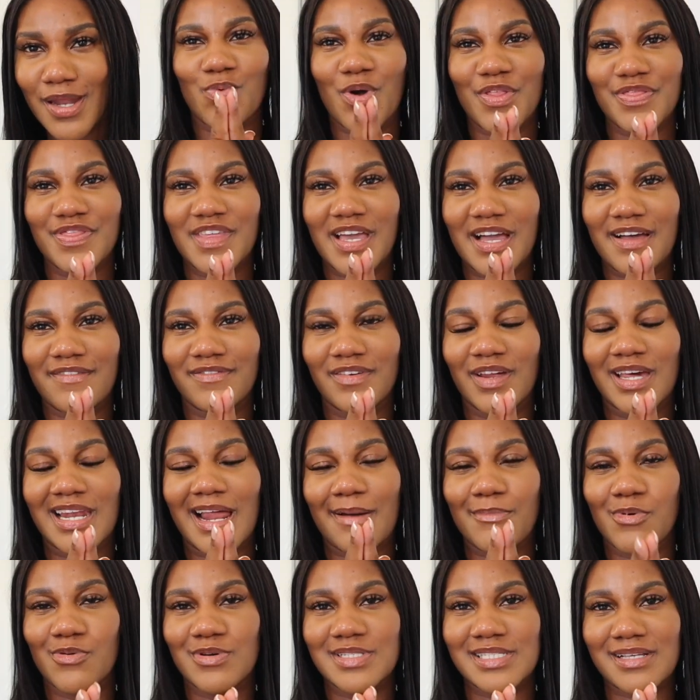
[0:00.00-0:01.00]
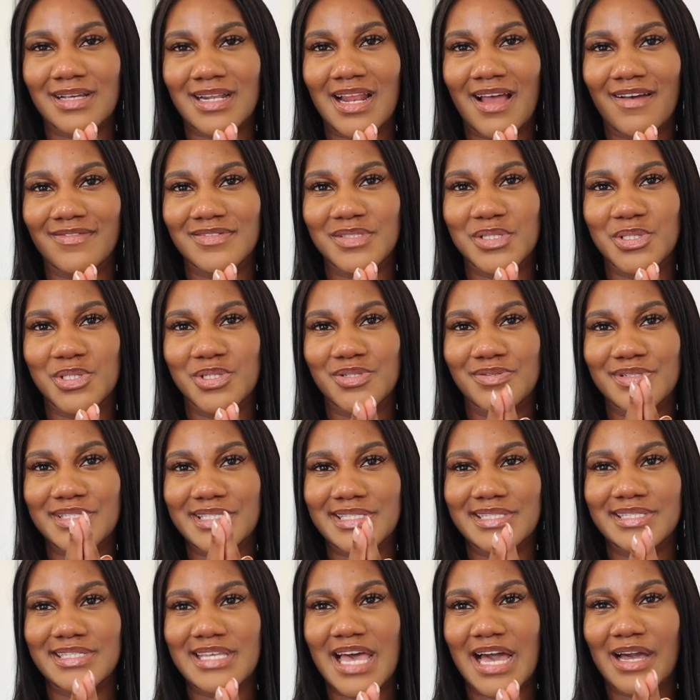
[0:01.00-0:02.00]
One thing I've learned I'm always gonna have to do is
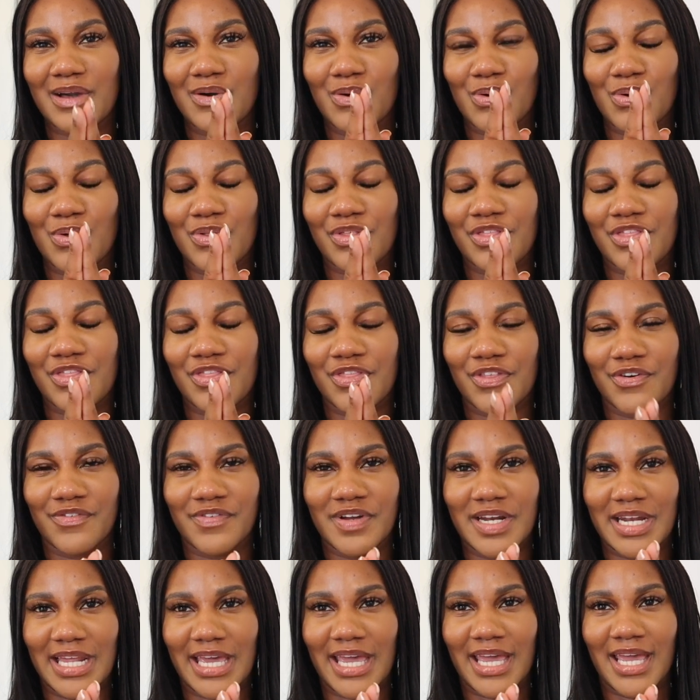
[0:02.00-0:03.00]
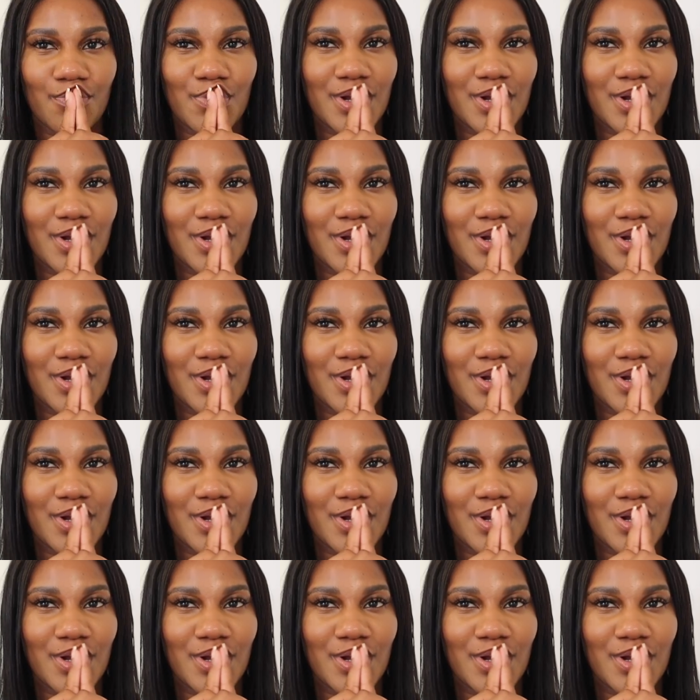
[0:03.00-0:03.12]
detangle thoroughly.